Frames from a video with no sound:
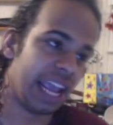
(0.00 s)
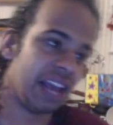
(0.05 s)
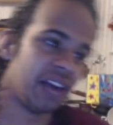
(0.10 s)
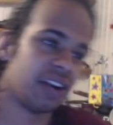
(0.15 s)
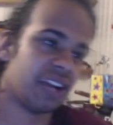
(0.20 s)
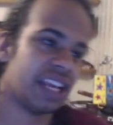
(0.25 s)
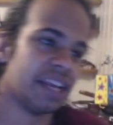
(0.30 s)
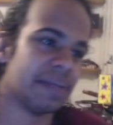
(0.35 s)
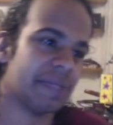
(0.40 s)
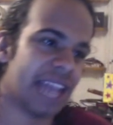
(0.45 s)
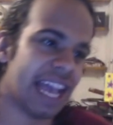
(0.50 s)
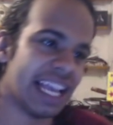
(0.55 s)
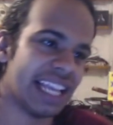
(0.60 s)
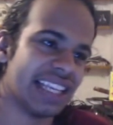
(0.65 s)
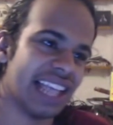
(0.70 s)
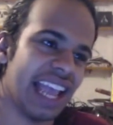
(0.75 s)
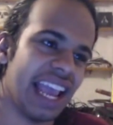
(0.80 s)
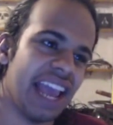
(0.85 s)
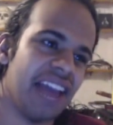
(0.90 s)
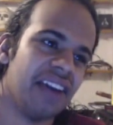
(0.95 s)
Hater keeps
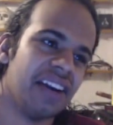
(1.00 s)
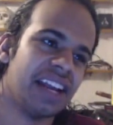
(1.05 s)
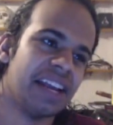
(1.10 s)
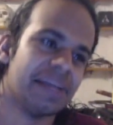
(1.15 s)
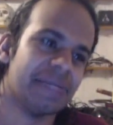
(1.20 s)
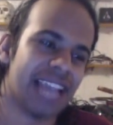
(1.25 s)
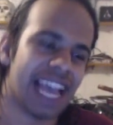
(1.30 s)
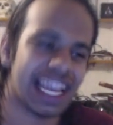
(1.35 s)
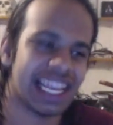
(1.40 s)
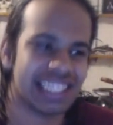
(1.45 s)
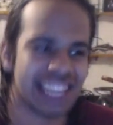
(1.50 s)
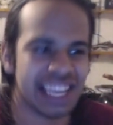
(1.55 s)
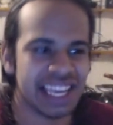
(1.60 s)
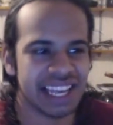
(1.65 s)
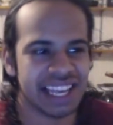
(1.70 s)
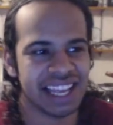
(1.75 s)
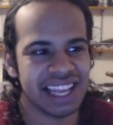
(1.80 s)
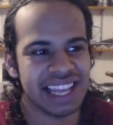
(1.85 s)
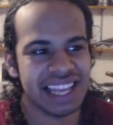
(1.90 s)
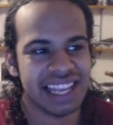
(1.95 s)

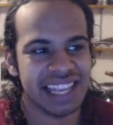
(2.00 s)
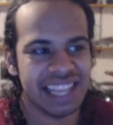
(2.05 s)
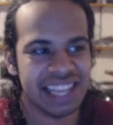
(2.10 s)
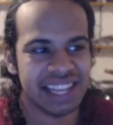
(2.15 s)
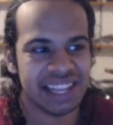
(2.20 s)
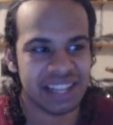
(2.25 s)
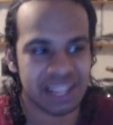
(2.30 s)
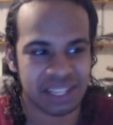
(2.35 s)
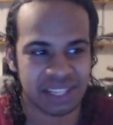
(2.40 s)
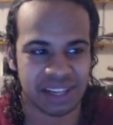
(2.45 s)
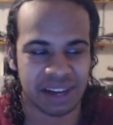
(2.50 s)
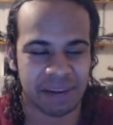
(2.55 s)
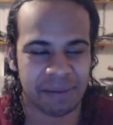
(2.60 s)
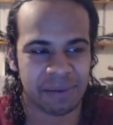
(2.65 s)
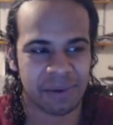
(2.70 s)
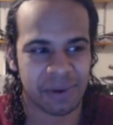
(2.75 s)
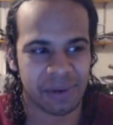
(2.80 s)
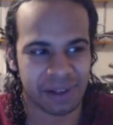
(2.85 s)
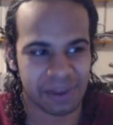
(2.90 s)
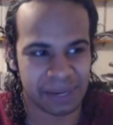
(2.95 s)
asking
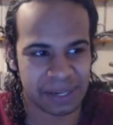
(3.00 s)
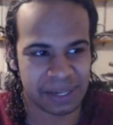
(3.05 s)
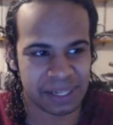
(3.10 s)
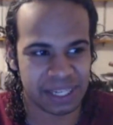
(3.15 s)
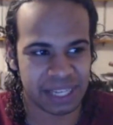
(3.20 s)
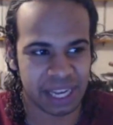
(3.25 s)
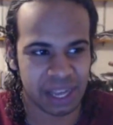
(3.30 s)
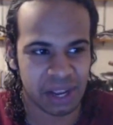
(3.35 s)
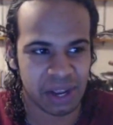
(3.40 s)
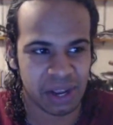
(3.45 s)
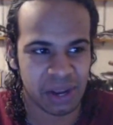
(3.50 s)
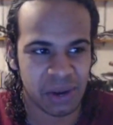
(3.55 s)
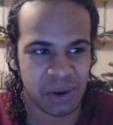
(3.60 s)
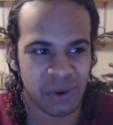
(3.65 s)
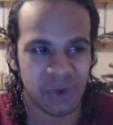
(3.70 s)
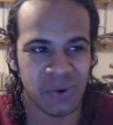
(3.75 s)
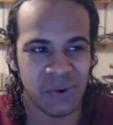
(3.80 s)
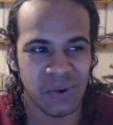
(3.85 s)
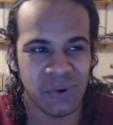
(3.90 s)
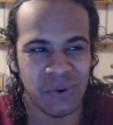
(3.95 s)
dumb questions like,
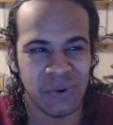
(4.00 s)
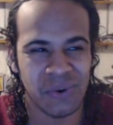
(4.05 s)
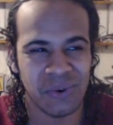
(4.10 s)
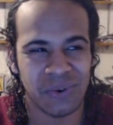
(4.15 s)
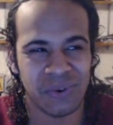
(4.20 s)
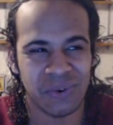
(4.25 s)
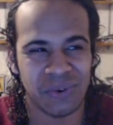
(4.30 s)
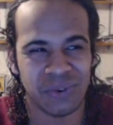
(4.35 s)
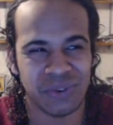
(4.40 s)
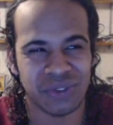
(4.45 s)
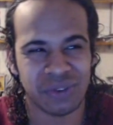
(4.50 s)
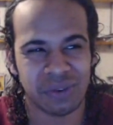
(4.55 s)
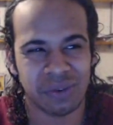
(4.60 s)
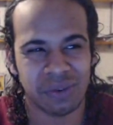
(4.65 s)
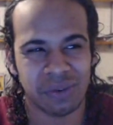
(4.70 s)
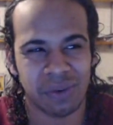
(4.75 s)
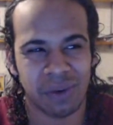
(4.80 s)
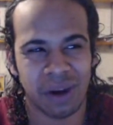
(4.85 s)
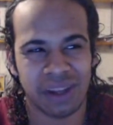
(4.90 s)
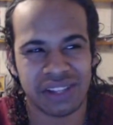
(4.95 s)
who's,
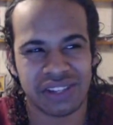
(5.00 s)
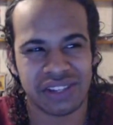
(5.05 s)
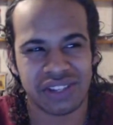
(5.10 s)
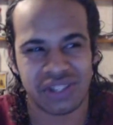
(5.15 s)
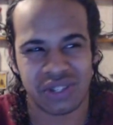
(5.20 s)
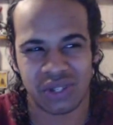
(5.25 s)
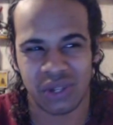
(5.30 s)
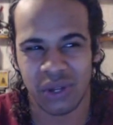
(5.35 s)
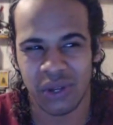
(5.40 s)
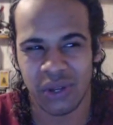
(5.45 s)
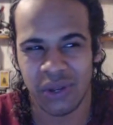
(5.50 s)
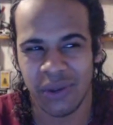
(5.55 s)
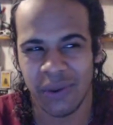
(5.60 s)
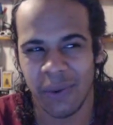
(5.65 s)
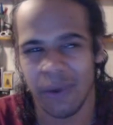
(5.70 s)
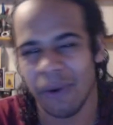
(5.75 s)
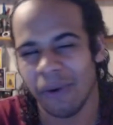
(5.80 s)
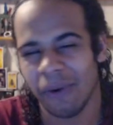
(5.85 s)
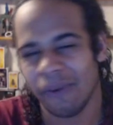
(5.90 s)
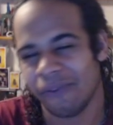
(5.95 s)
what's
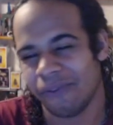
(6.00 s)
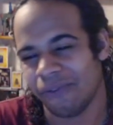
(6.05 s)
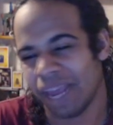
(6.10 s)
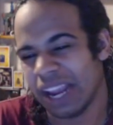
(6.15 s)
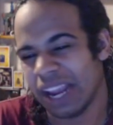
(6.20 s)
your